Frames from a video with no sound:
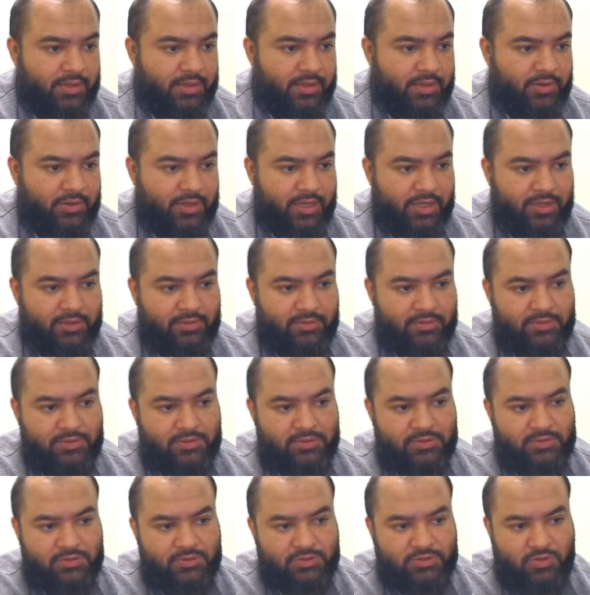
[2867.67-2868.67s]
Okay,
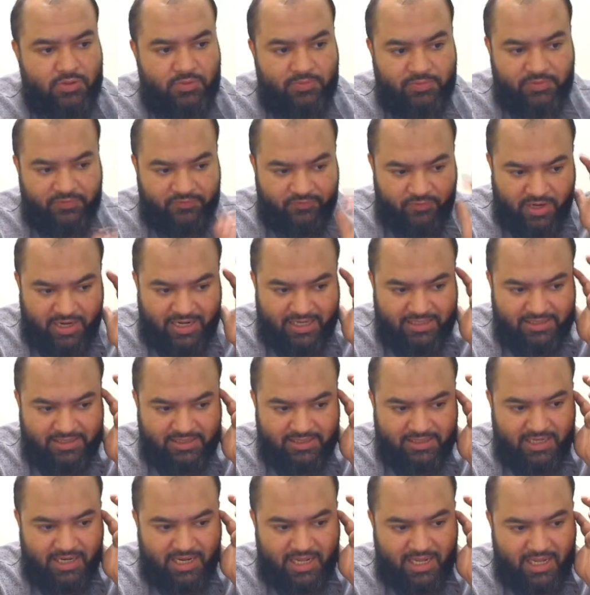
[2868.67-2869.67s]
so before I end
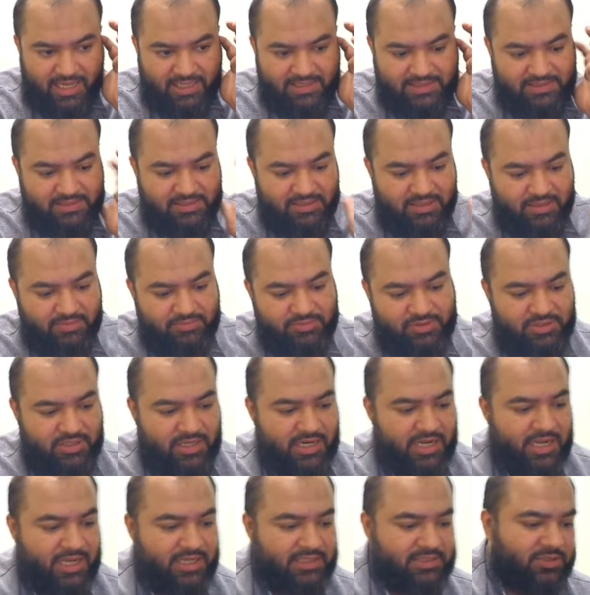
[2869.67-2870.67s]
the class, I'm just
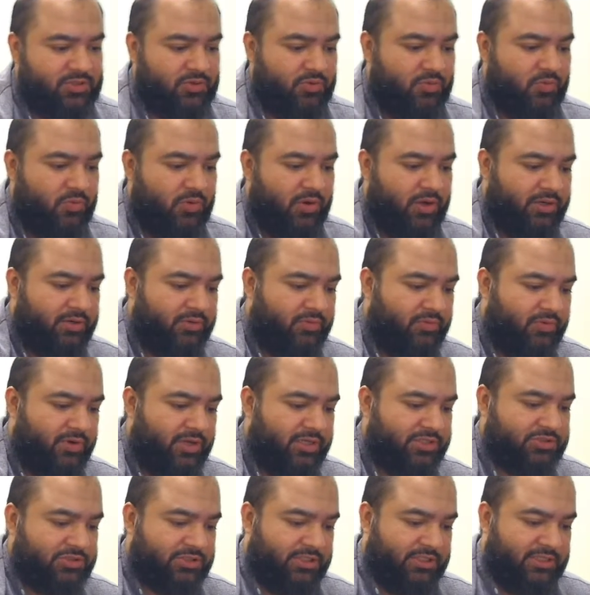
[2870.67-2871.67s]
going to ask you one
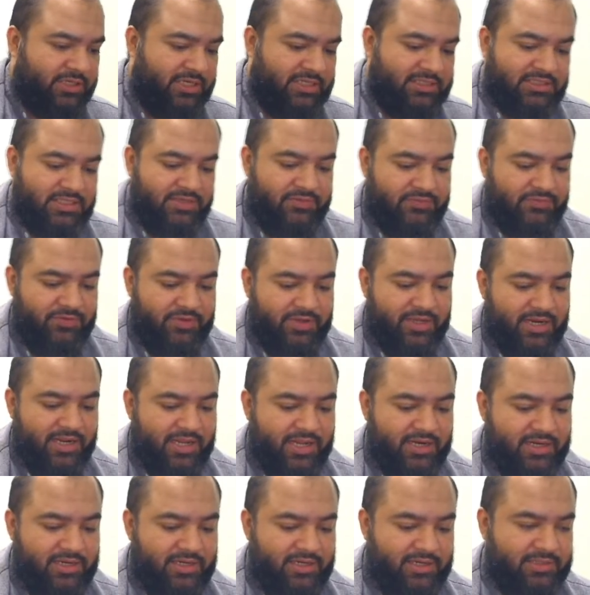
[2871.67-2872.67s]
question. Let's see if you can
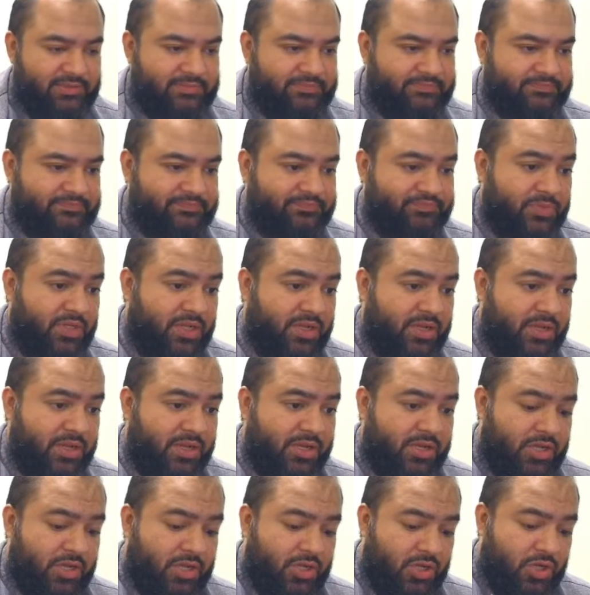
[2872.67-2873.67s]
handle it.
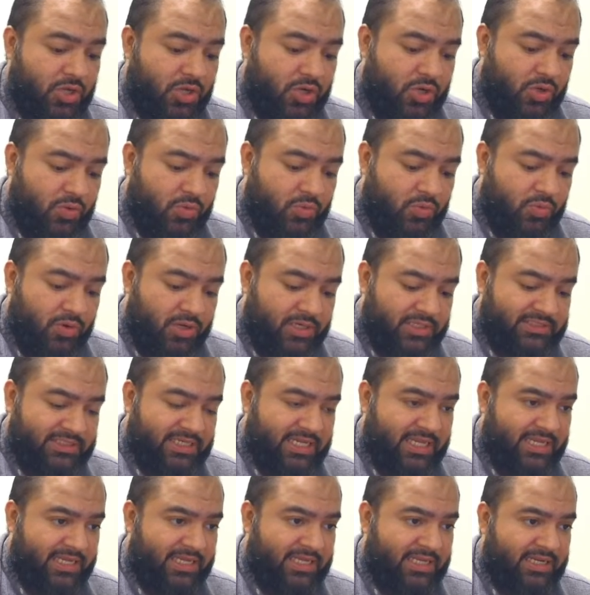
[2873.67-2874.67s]
What is
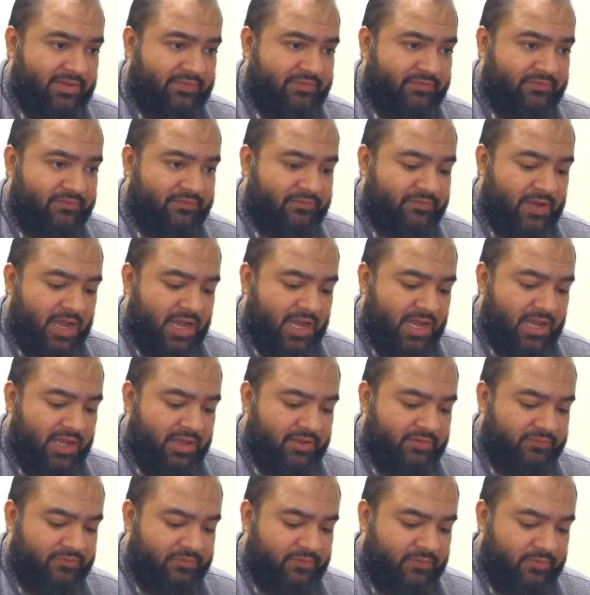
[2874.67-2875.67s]

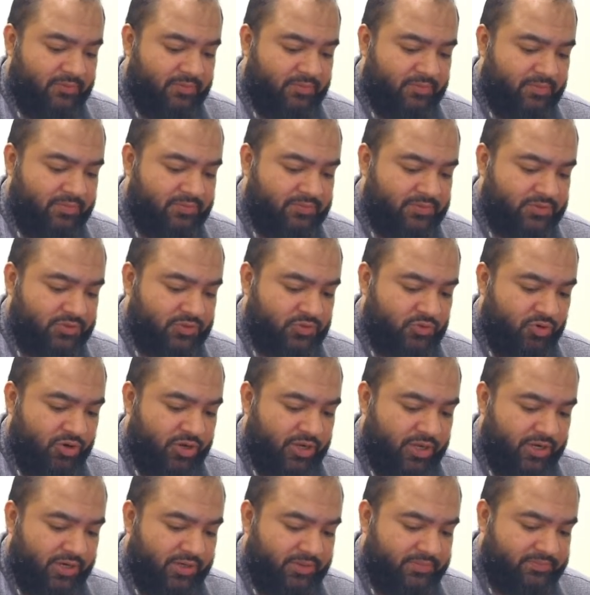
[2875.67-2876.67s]
-5
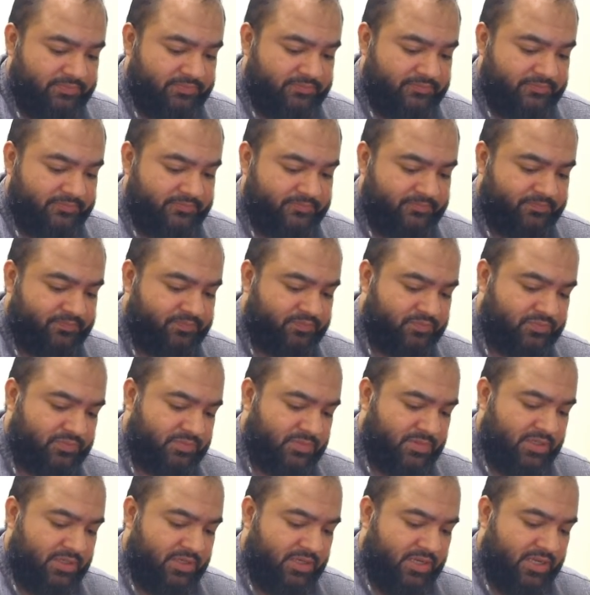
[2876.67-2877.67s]
squared?
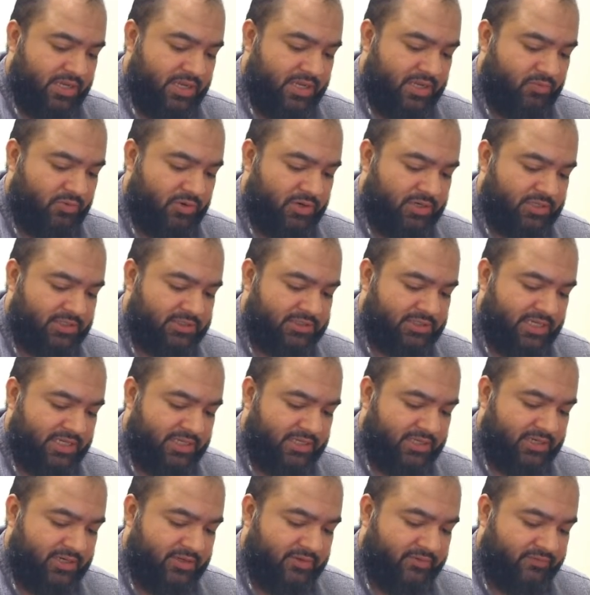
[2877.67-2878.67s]
And what is
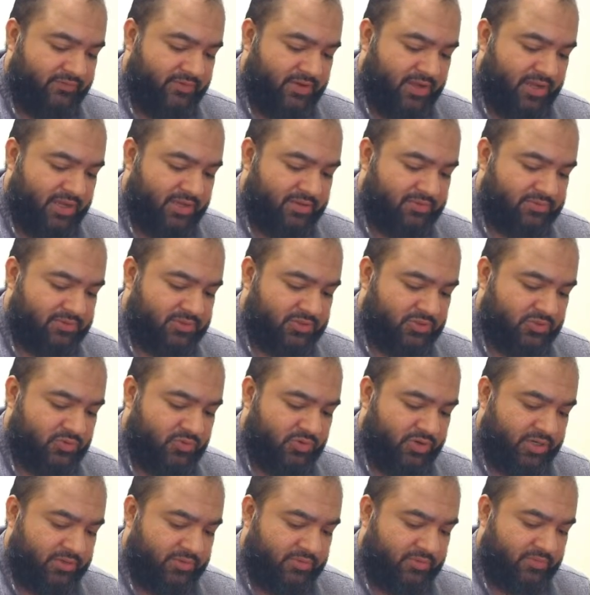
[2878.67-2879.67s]
-5
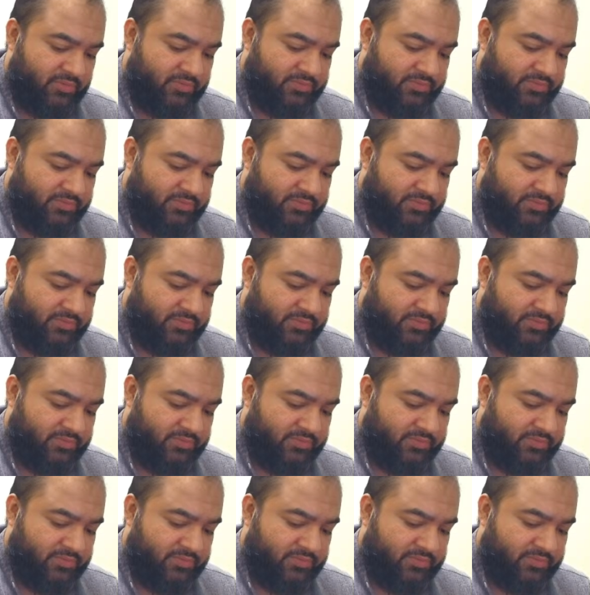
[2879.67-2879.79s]
squared?